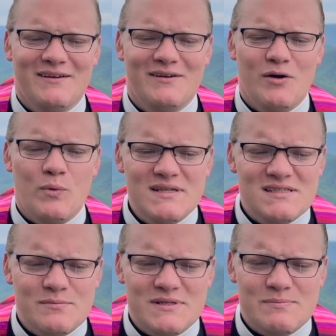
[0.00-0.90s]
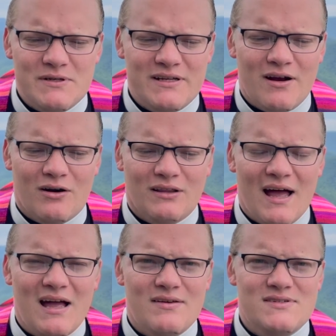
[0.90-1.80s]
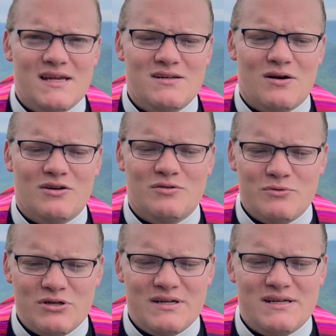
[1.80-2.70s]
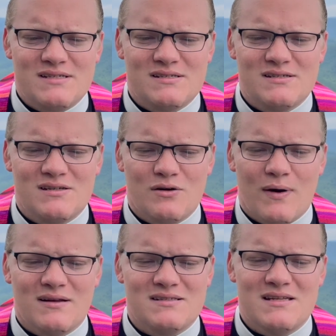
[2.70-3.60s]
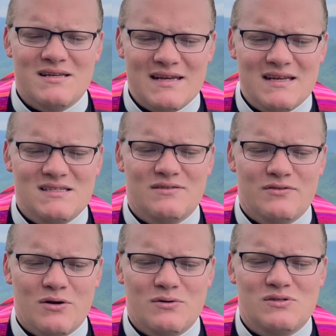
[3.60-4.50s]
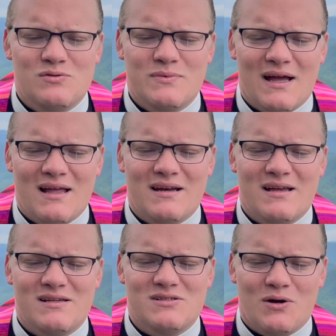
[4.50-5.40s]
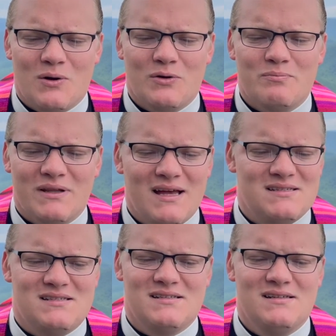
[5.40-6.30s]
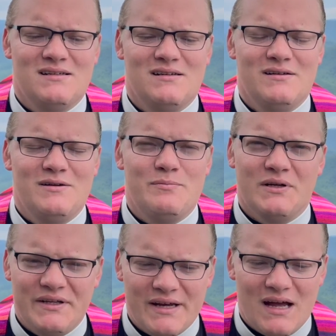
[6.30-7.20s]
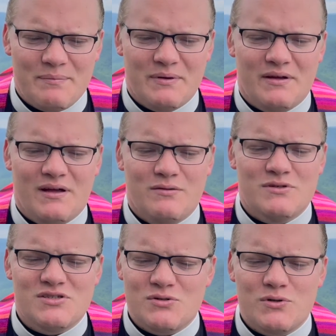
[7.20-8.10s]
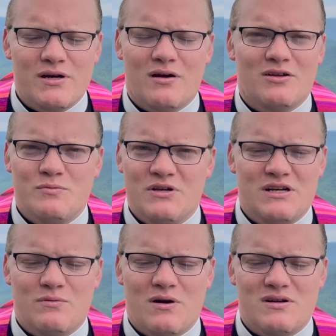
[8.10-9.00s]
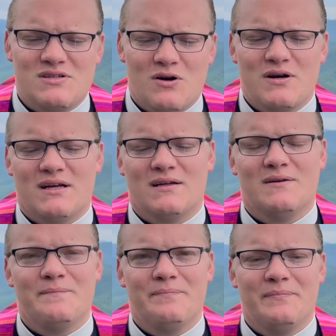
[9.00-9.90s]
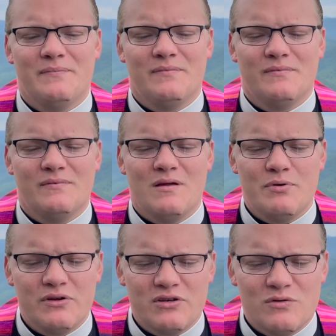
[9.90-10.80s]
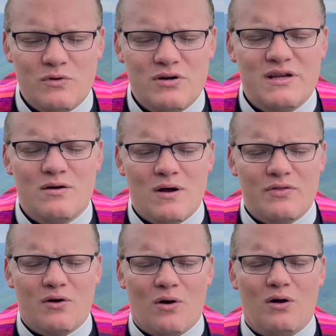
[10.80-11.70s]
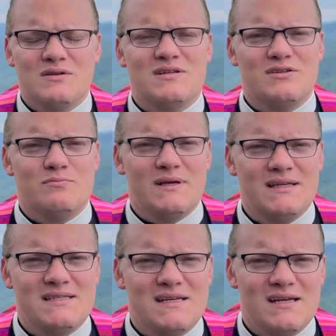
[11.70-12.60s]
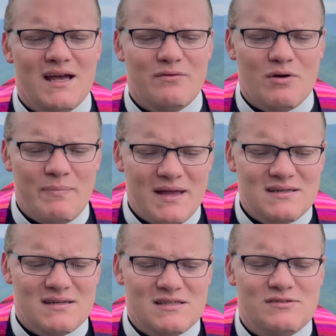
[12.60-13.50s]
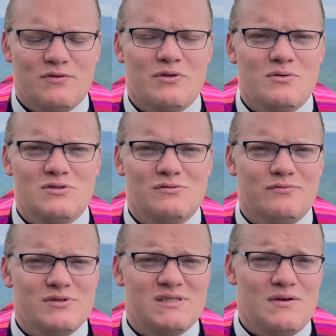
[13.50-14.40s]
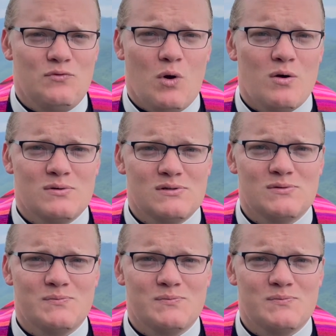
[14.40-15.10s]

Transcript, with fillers: Wisdom is building our lives and our communities around the needs of those whom God has called blessed, building up and restoring our community where it is hurting, and building community around the call to humility and repentance for those who have received woes.